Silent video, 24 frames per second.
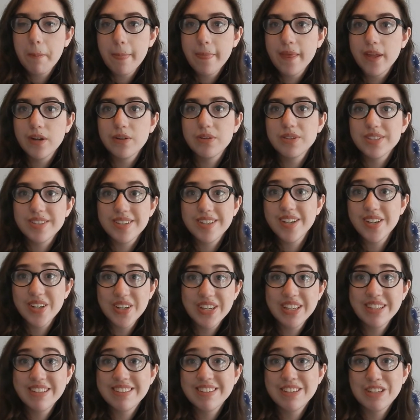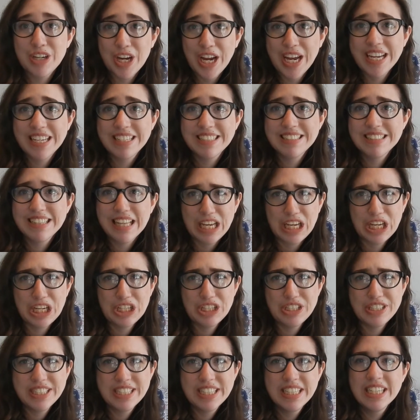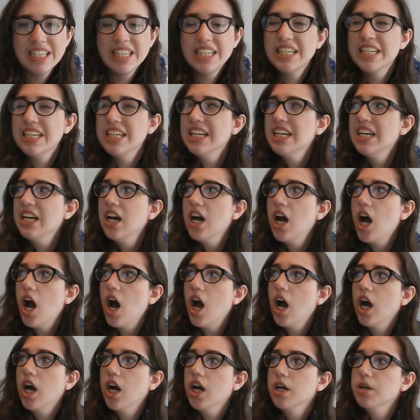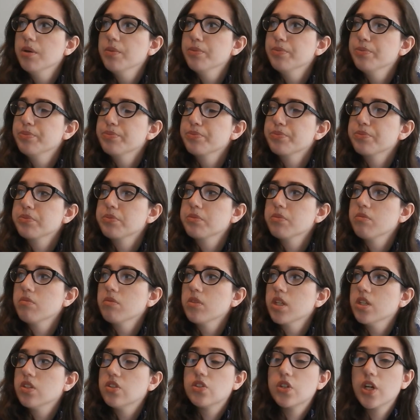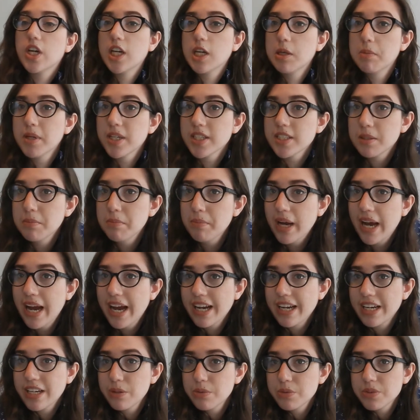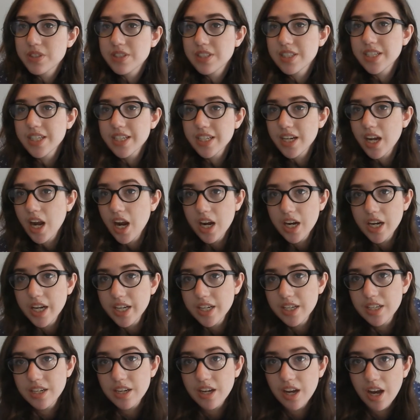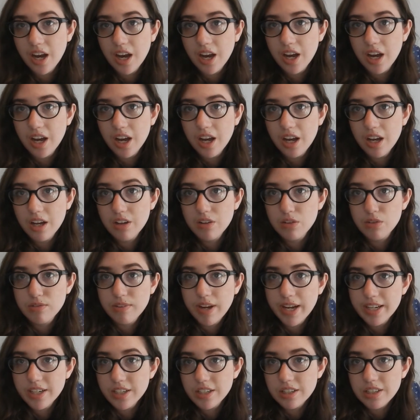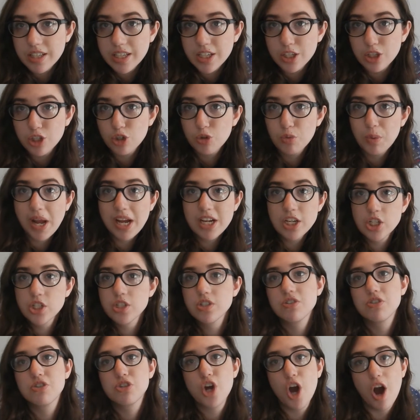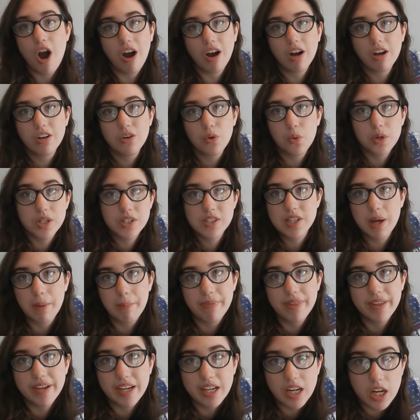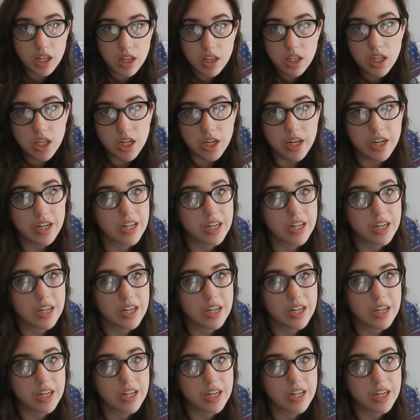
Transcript: And I was like, hey, great, thank you. And so I emailed him back, and he was like, all right, find out like a director's talk or something at a theater.